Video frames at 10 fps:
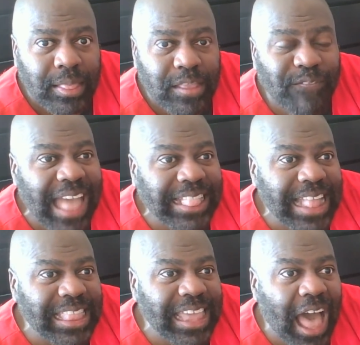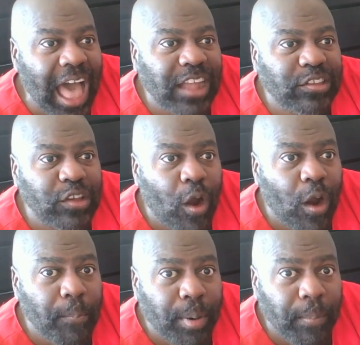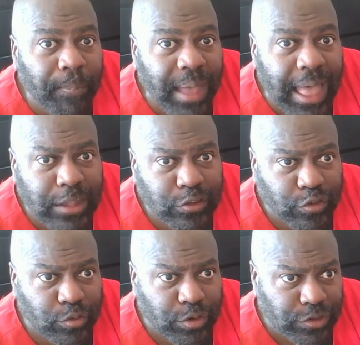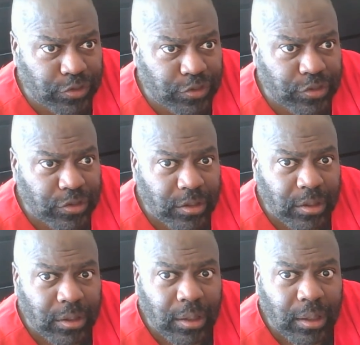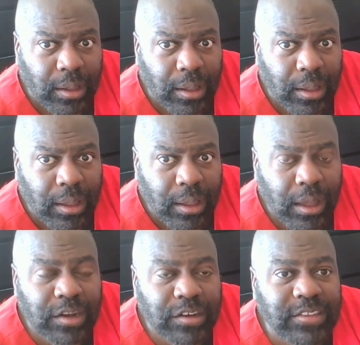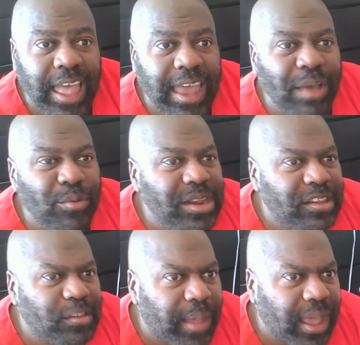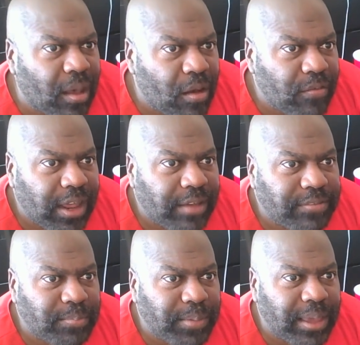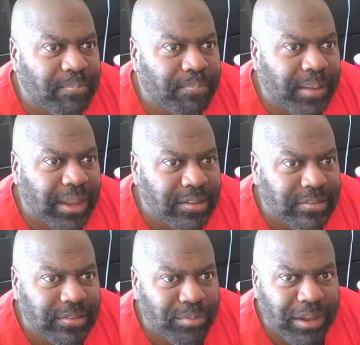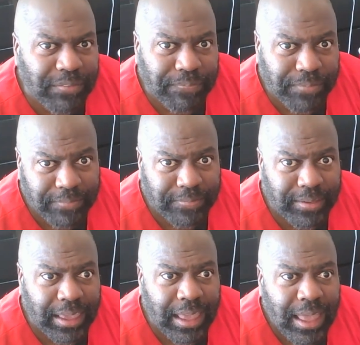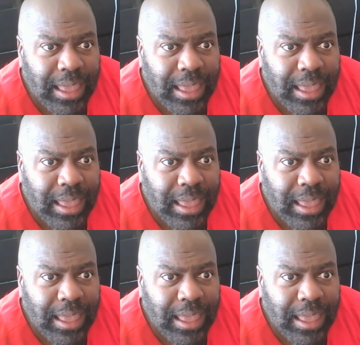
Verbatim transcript: the fact that the odds are preposterous. Understand, I wouldn't expect Kovalev to be a plus 350